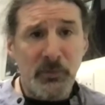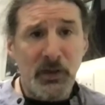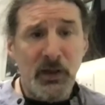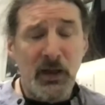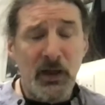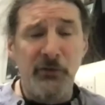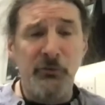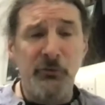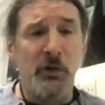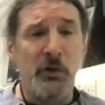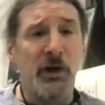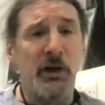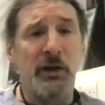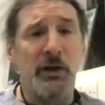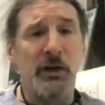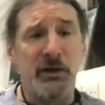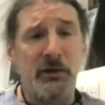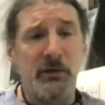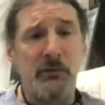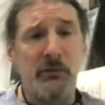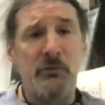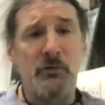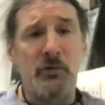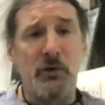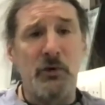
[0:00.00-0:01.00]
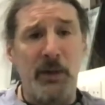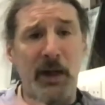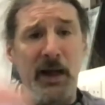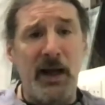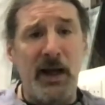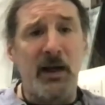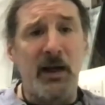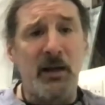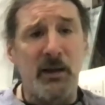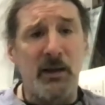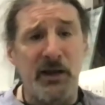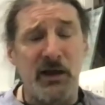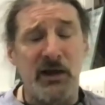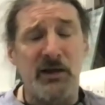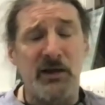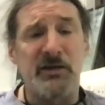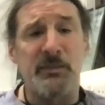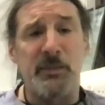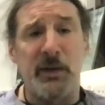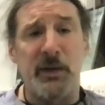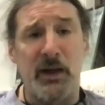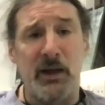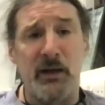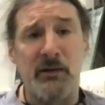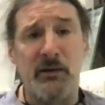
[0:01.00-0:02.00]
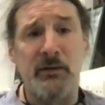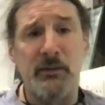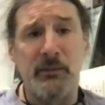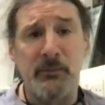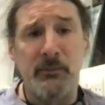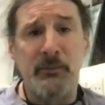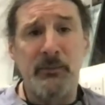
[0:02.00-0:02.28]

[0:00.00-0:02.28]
and really dramatically expand.